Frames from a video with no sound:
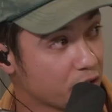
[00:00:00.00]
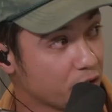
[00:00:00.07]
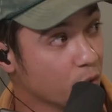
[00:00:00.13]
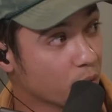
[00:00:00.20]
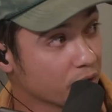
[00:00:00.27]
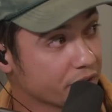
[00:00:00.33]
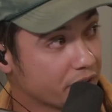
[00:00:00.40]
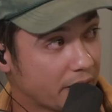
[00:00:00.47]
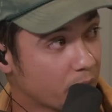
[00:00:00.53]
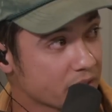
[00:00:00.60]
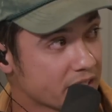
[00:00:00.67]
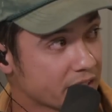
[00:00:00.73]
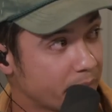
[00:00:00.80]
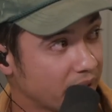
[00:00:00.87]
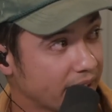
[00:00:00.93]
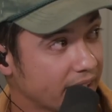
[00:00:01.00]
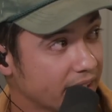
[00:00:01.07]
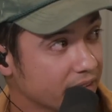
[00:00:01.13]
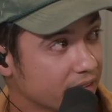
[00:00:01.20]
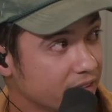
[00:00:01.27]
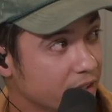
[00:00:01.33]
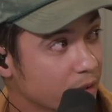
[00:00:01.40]
that wasn't the
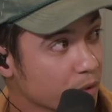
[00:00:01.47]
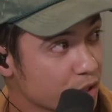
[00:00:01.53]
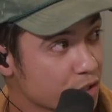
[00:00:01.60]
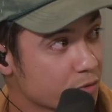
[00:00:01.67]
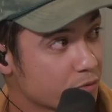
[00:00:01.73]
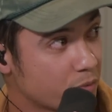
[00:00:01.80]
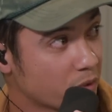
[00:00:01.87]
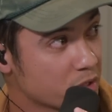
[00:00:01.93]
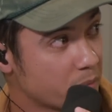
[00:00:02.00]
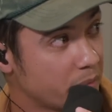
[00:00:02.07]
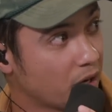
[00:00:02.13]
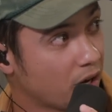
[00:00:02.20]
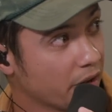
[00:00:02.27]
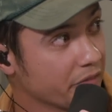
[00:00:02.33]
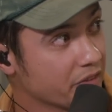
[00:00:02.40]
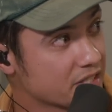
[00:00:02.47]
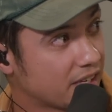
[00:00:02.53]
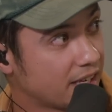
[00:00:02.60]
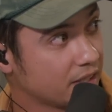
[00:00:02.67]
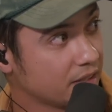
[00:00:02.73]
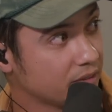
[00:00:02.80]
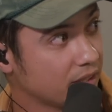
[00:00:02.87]
plan. You were just supposed to be on the
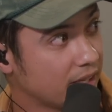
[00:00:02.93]
side.